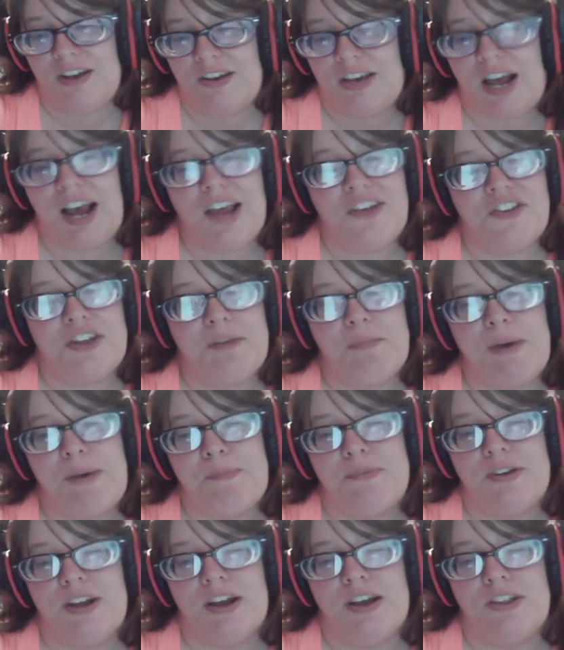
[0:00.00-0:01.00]
ties them up
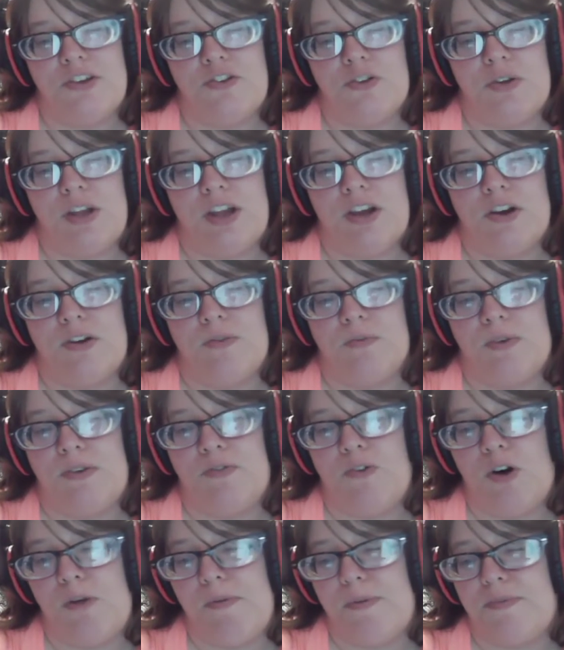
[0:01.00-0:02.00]
together so he couldn't
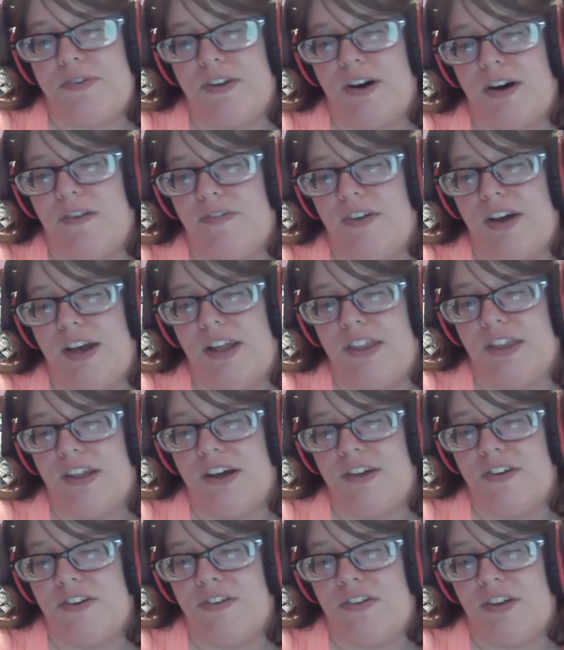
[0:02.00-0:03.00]
reform himself, and
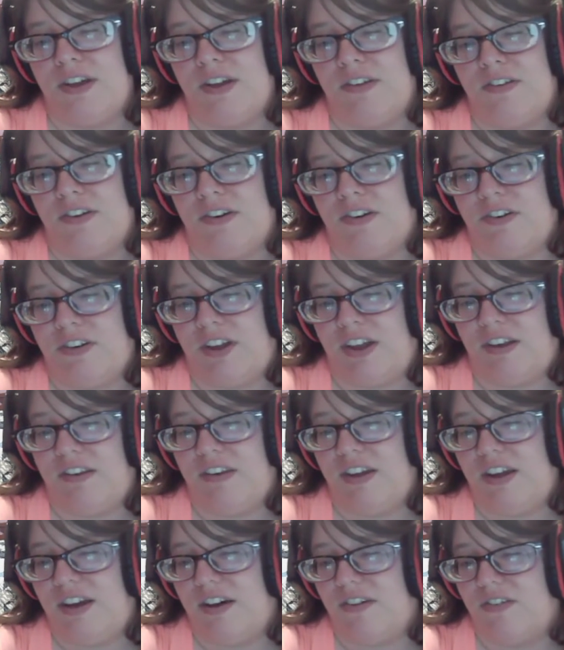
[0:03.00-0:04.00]
thus it's easier to take
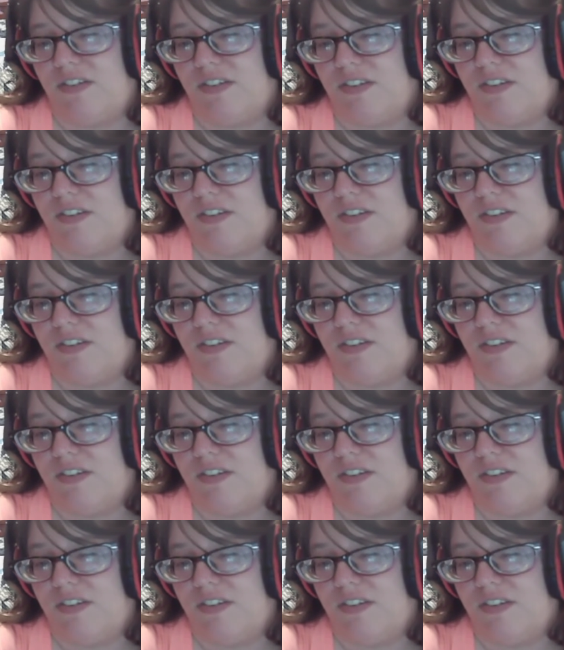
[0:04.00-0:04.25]
down.